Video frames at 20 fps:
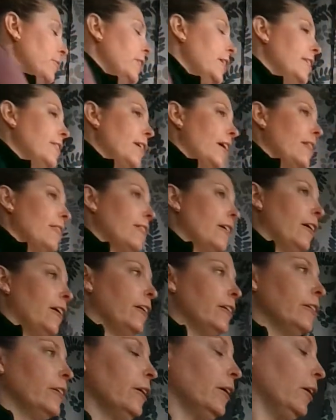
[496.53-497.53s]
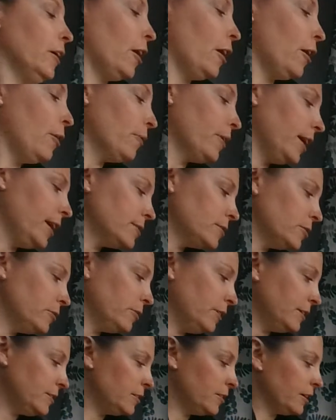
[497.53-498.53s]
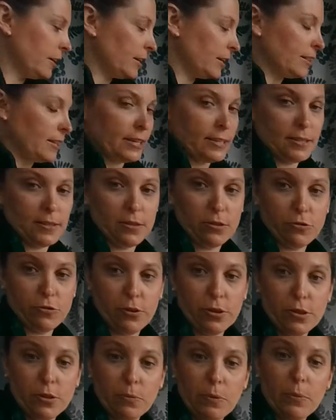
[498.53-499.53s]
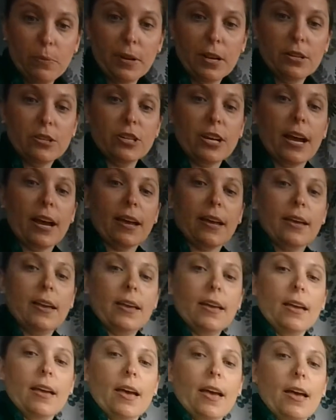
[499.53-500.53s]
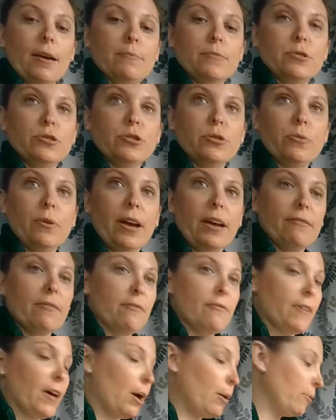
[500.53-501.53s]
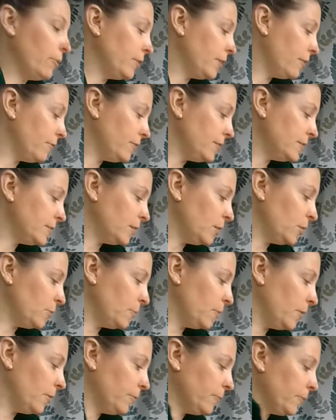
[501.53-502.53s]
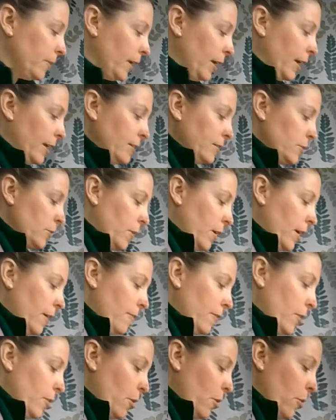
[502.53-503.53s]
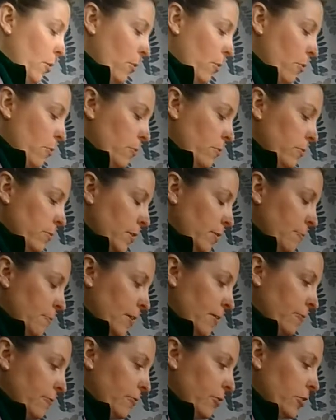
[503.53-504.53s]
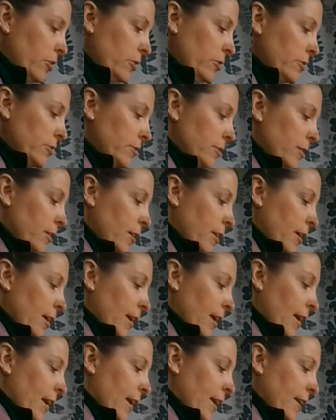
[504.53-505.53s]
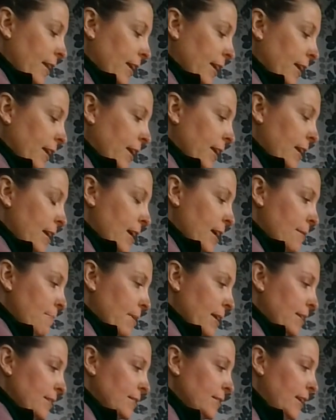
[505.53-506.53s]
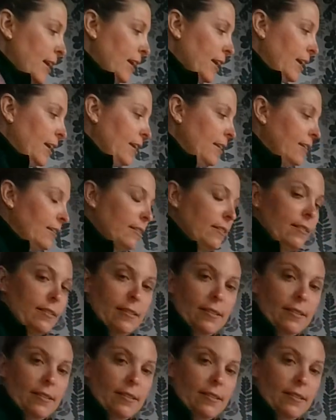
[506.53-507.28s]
going to write that there. Okay, so let's look at this. First, we want to check, do I have a vowel in every syllable? Okay, so I have an O in my first, an E in my second.